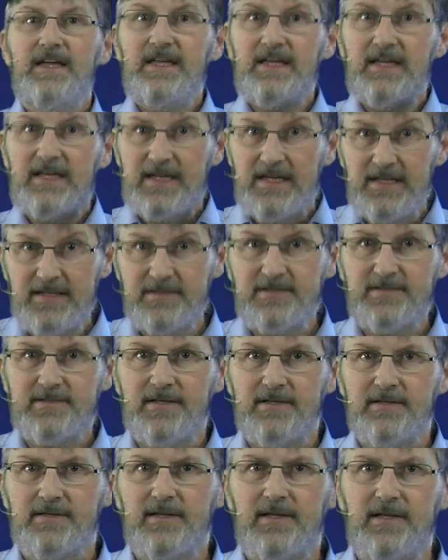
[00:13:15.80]

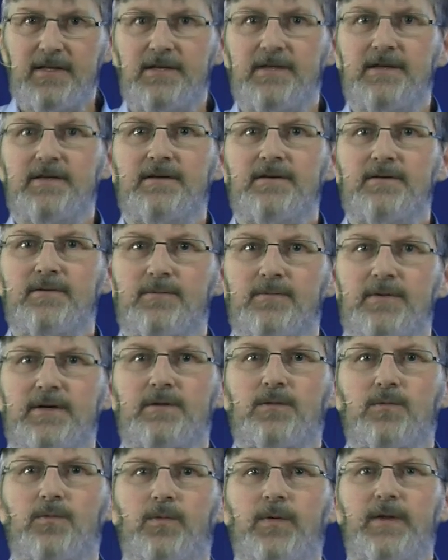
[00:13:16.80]
instantly,
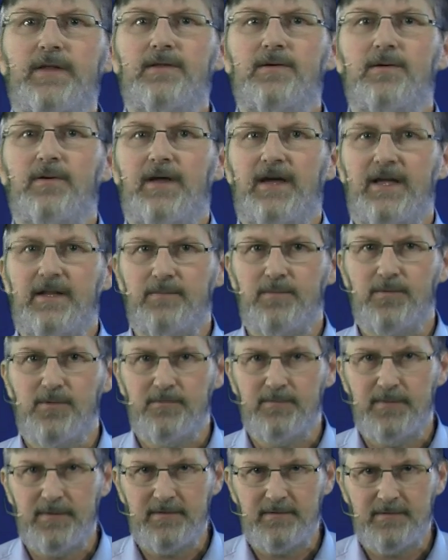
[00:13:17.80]
right, with your head
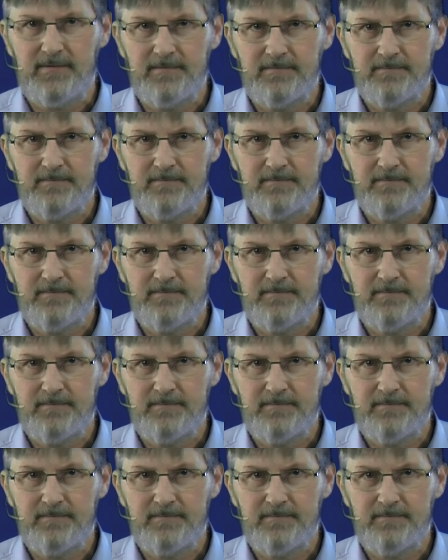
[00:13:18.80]
movement.